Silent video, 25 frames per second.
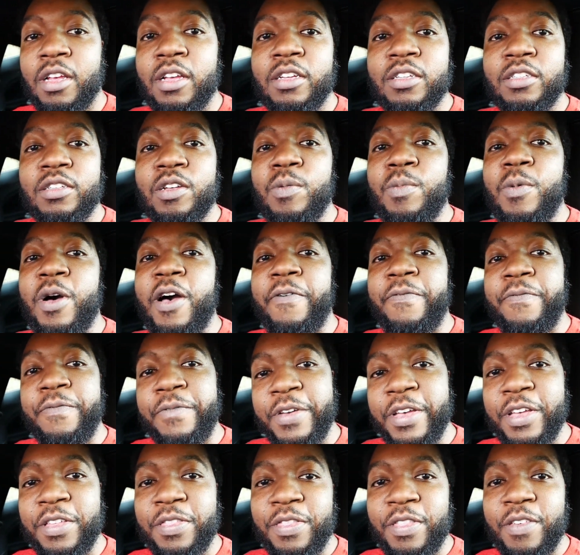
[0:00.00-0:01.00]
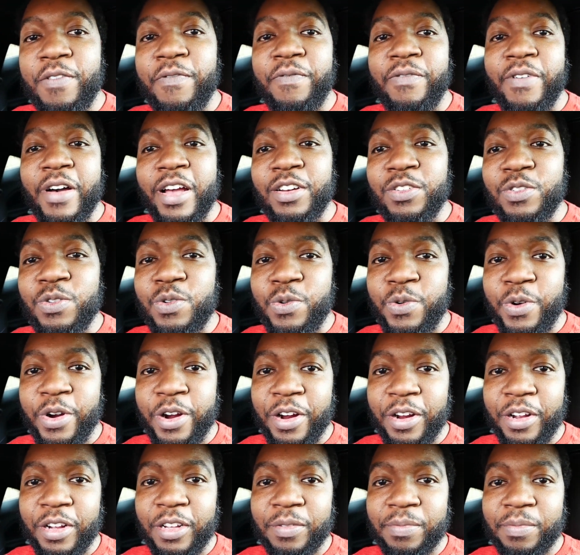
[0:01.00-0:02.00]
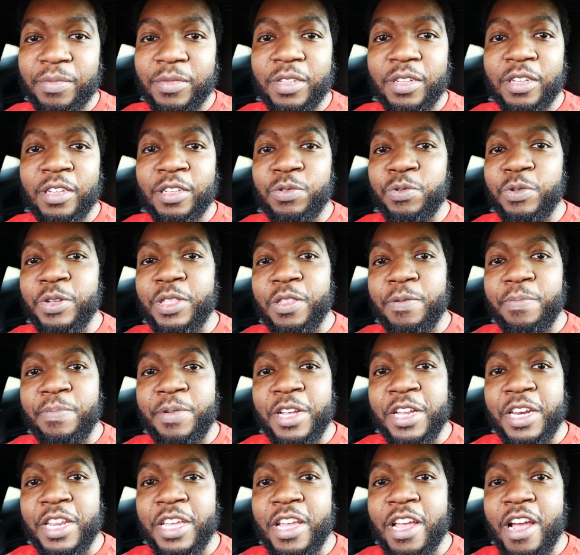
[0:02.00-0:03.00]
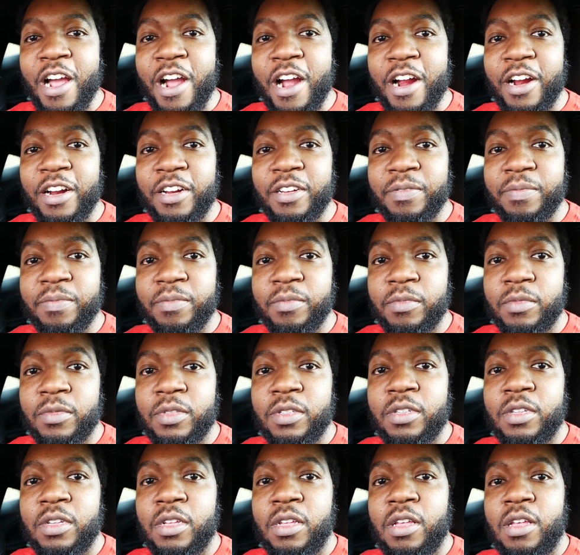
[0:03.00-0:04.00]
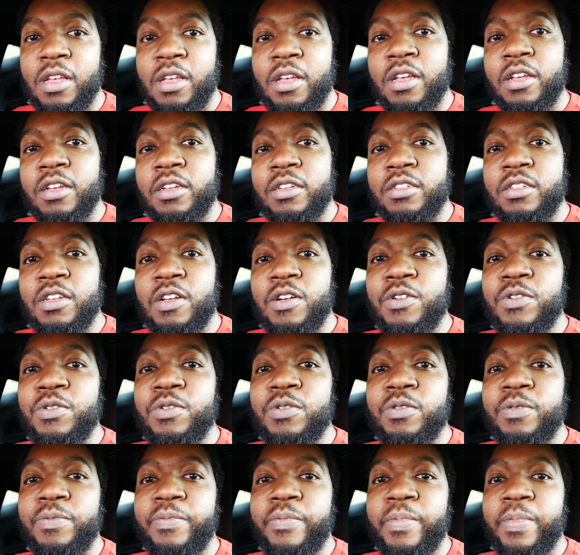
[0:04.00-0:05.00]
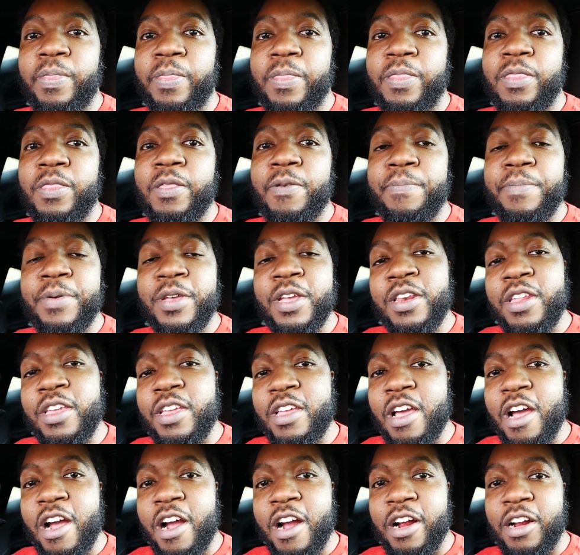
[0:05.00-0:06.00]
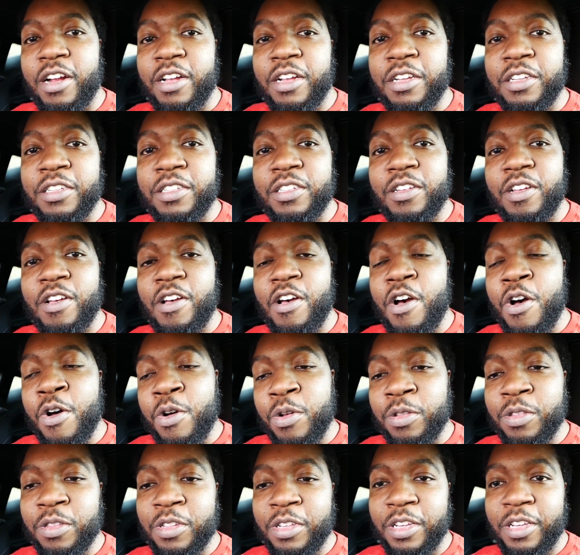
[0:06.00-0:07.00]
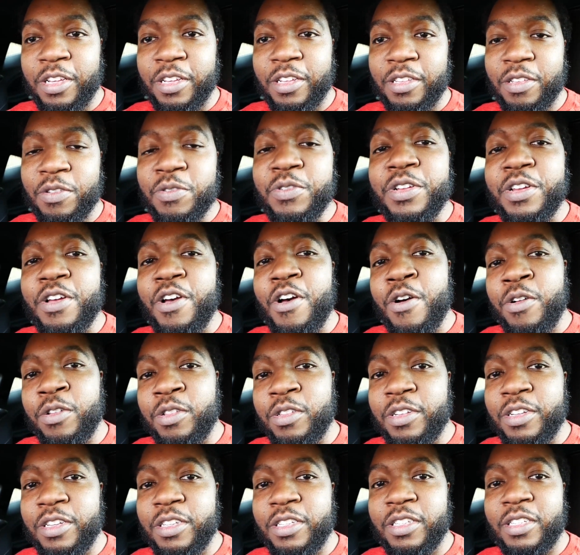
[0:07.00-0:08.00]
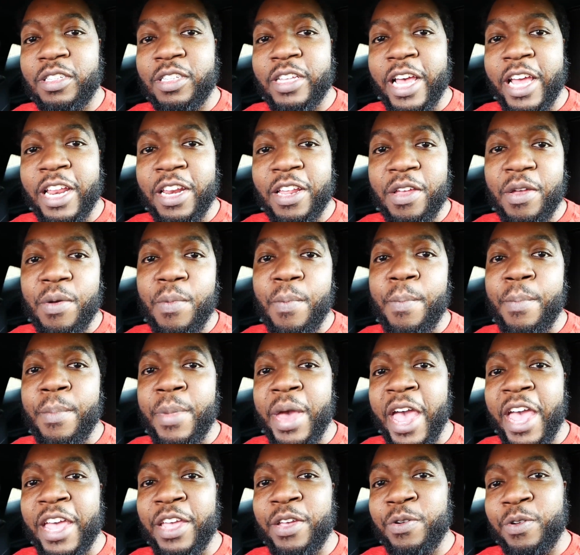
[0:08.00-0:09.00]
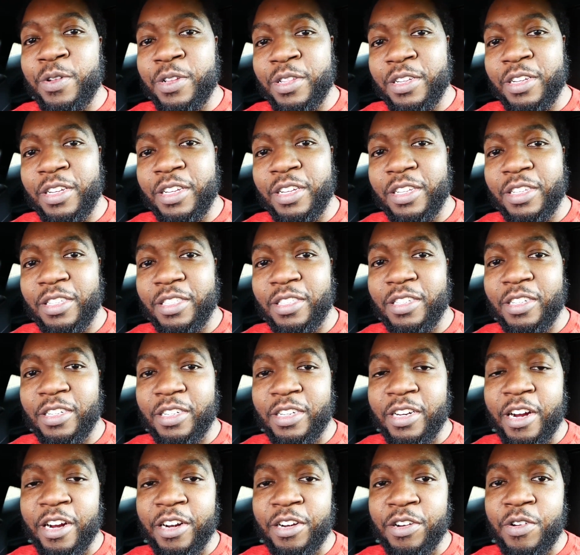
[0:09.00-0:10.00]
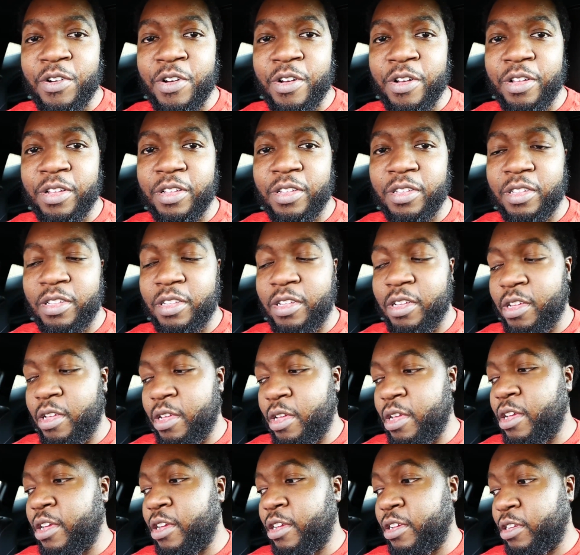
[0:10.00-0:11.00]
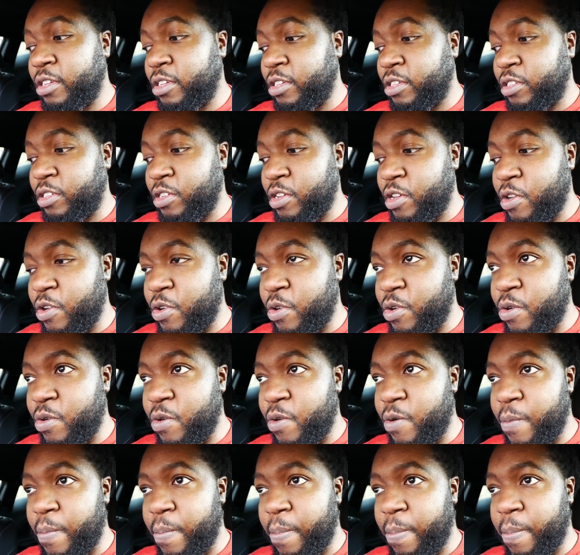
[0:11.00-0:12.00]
So my fifth and final quirk is with the PDR. So the PDR is you can only set it manually to turn on. So